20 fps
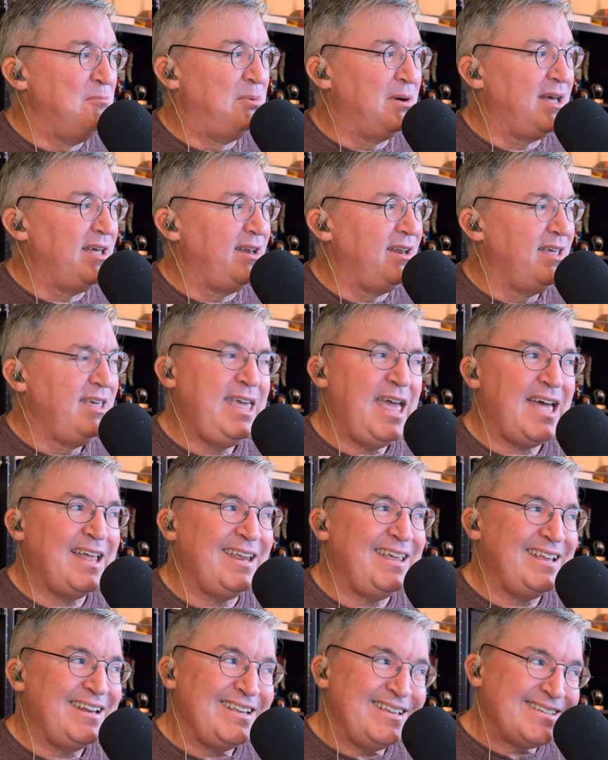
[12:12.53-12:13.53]
but
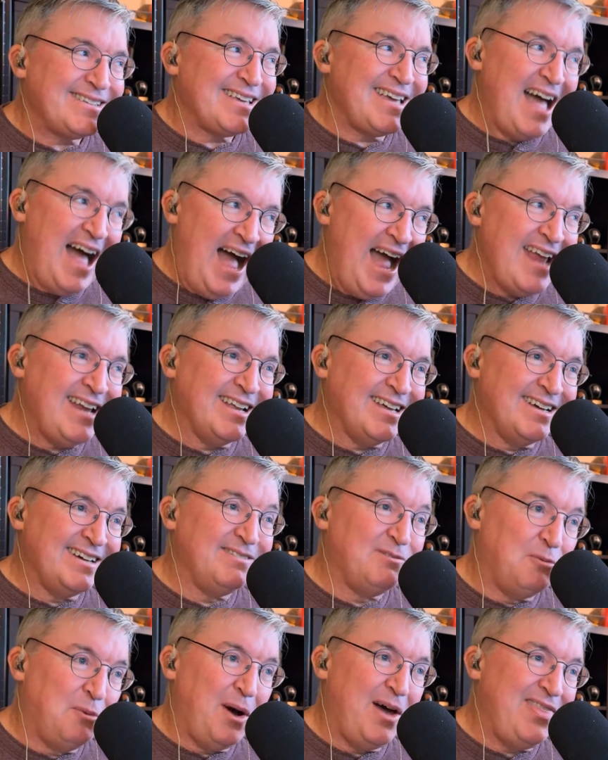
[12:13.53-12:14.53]
yet it is kind
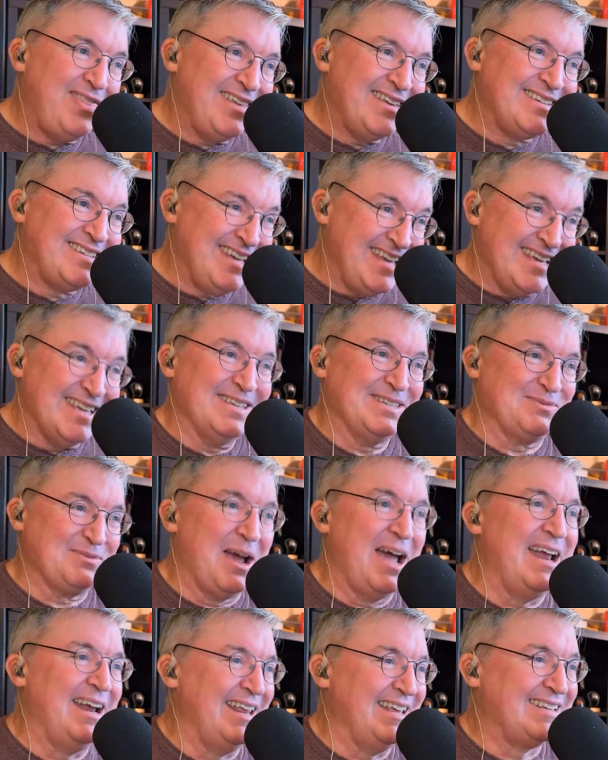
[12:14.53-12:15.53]
of what this is,
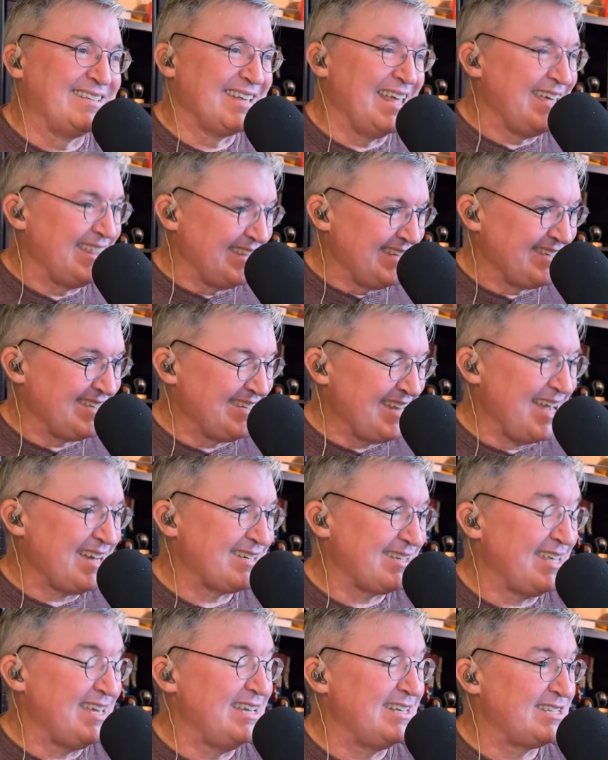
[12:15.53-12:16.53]
right? It's like this is
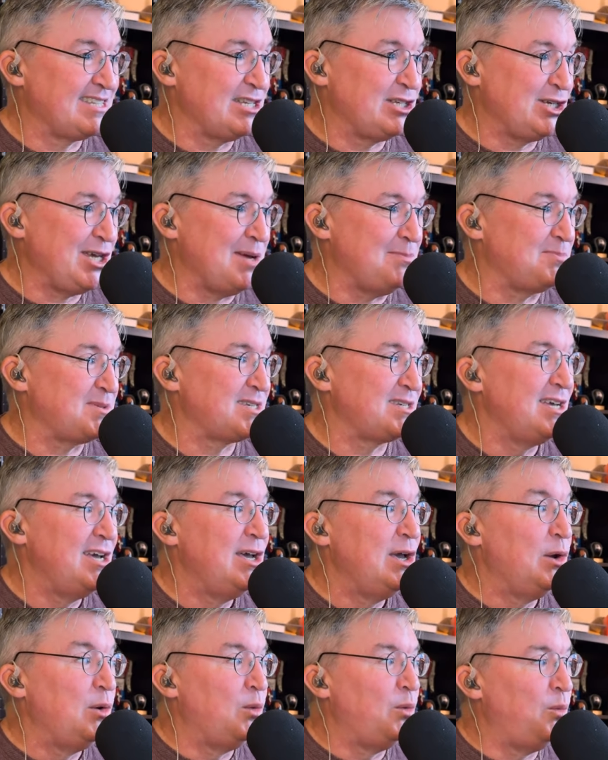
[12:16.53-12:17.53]
actually it's the chips
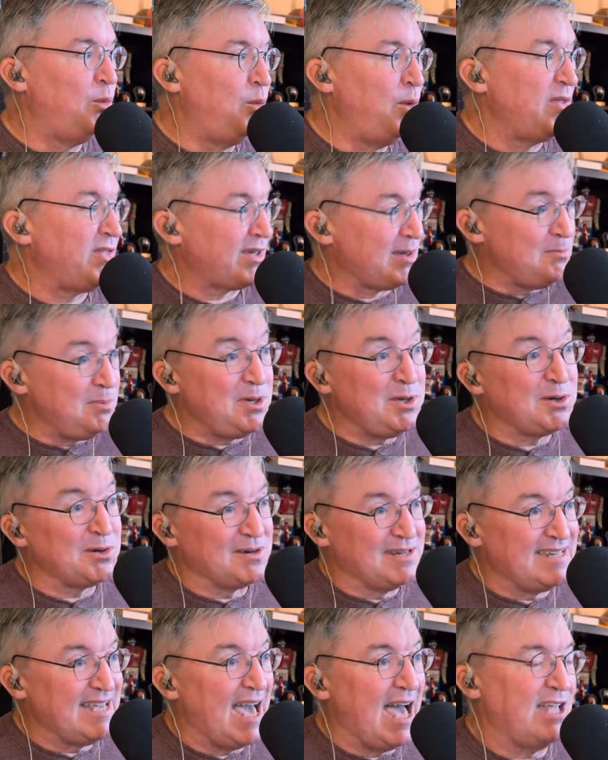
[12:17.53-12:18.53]
with a
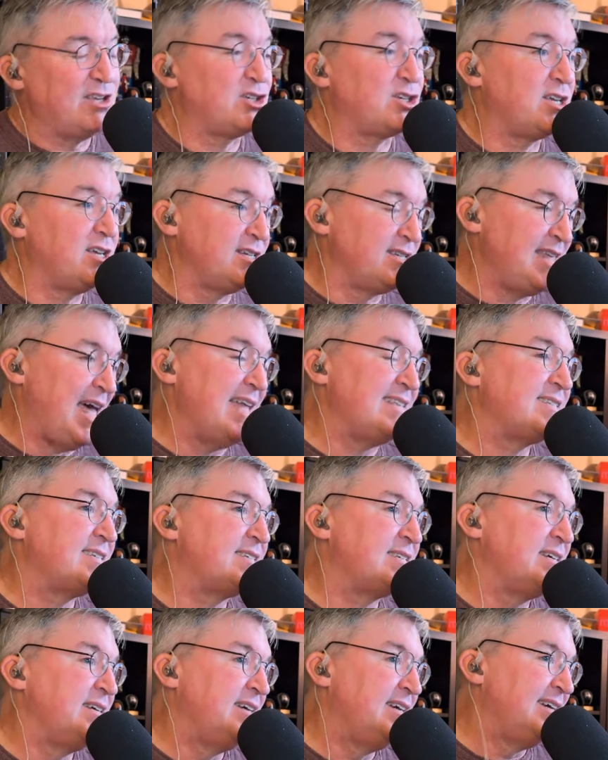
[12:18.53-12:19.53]
computer attached because
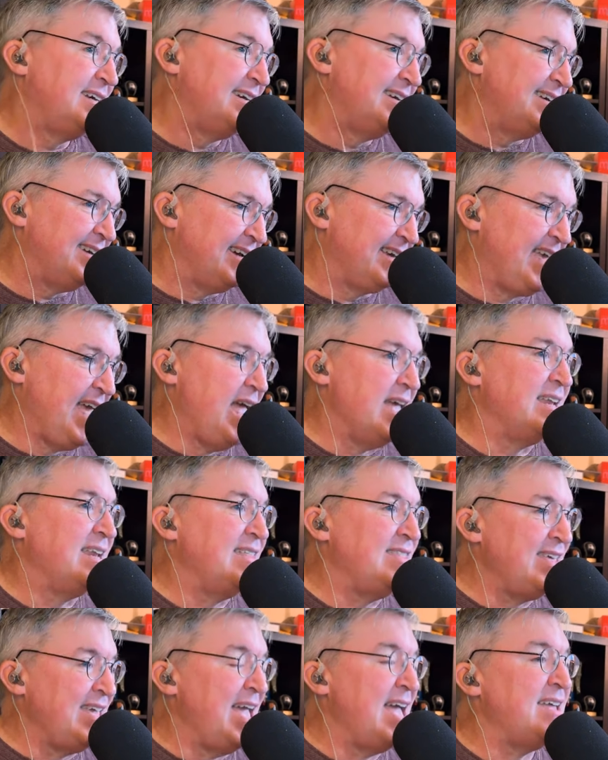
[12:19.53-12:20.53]
that's again
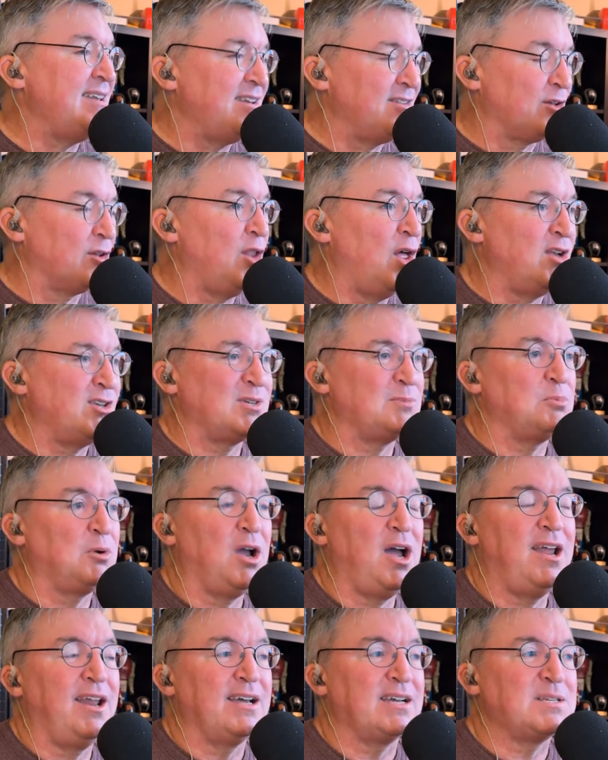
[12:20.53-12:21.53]
in the end they're launching
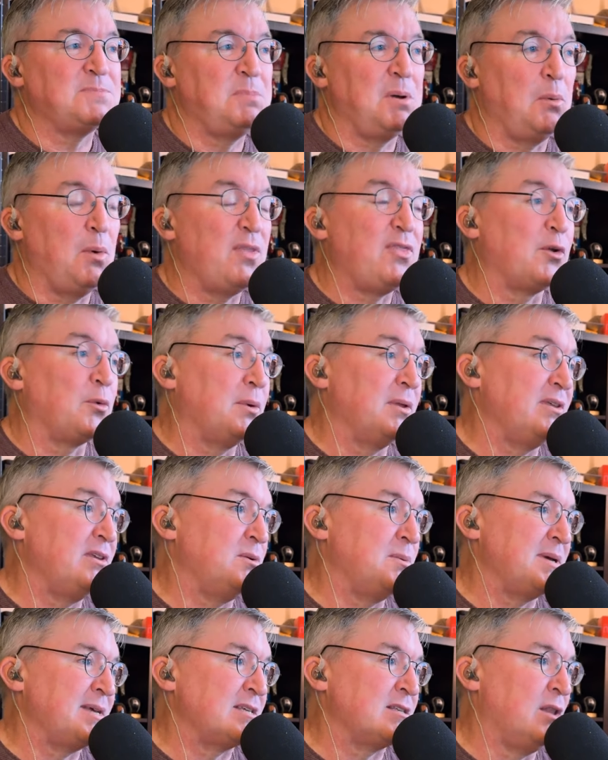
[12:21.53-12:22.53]
products, but what they're really
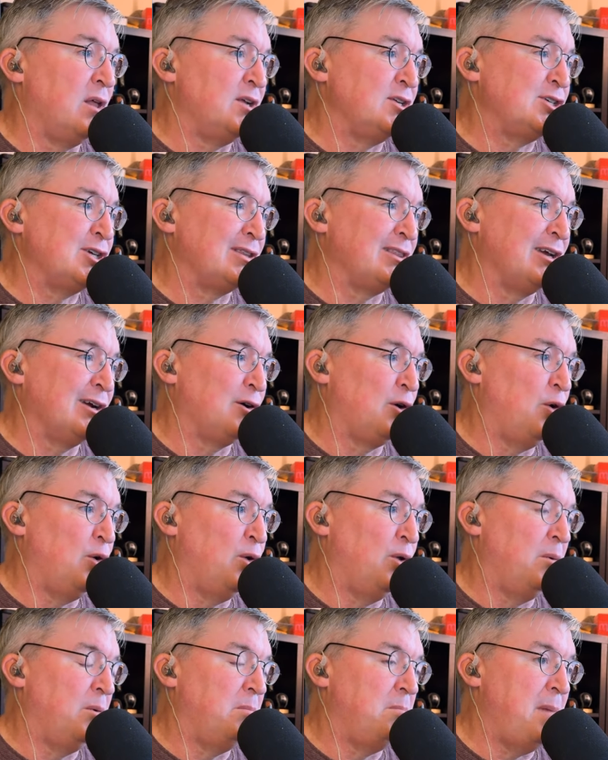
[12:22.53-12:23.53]
doing is launching their
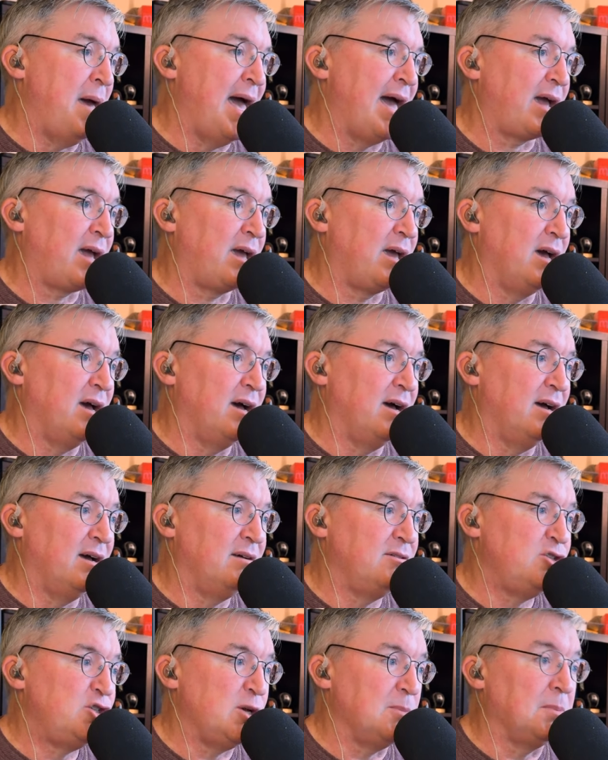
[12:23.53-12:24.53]
whole Mac uh,
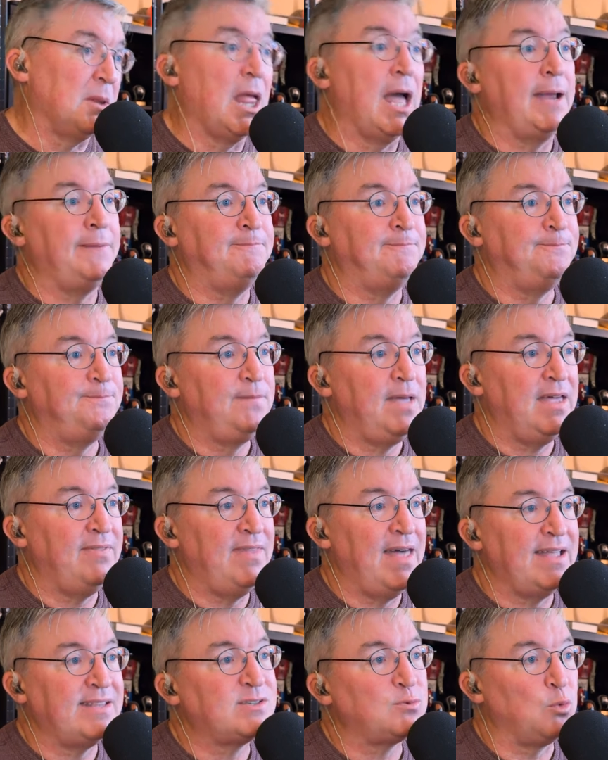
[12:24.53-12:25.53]
chip line
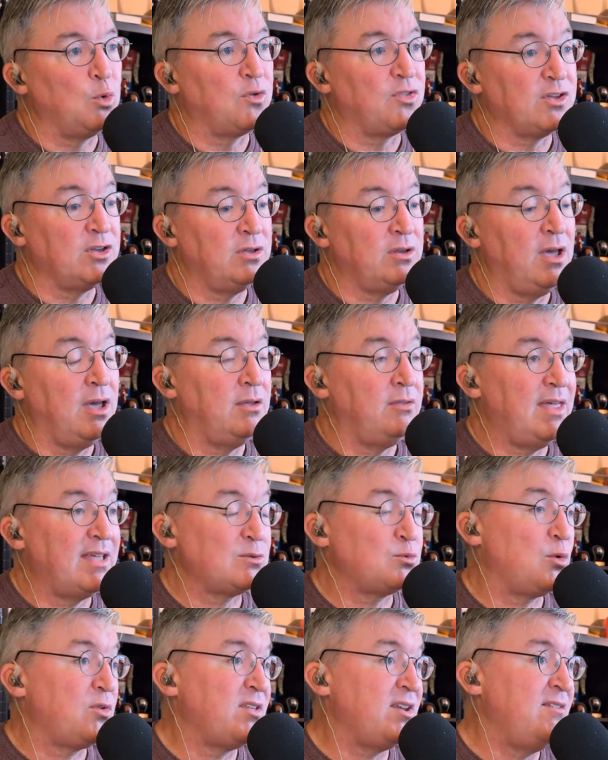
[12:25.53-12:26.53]
and that's worth a
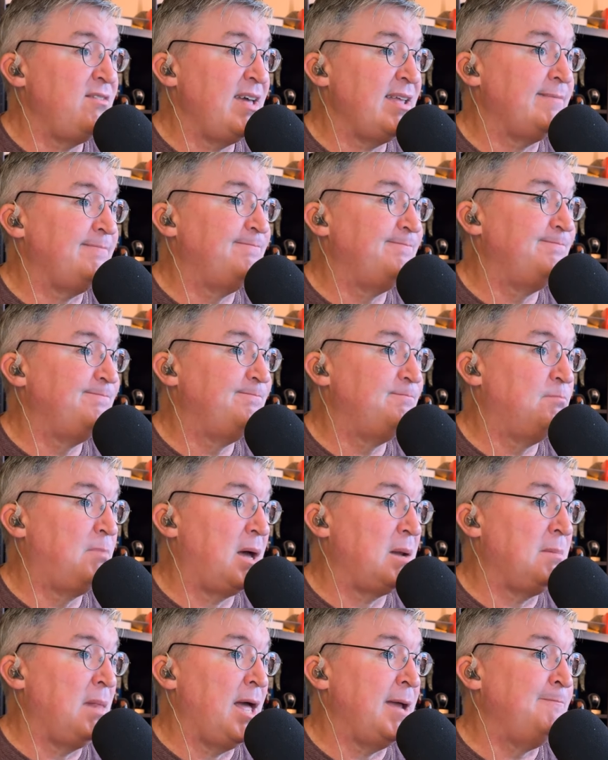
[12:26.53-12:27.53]
that's worth an event.
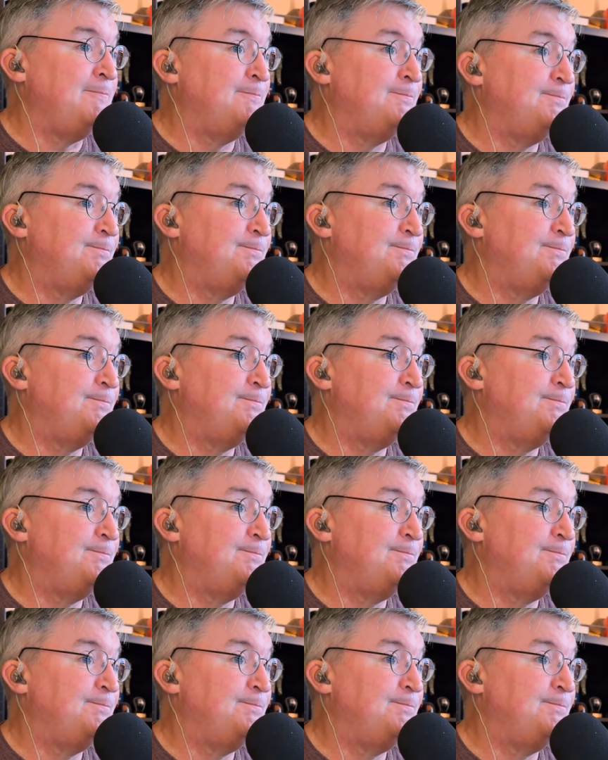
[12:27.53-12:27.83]
Bottom line.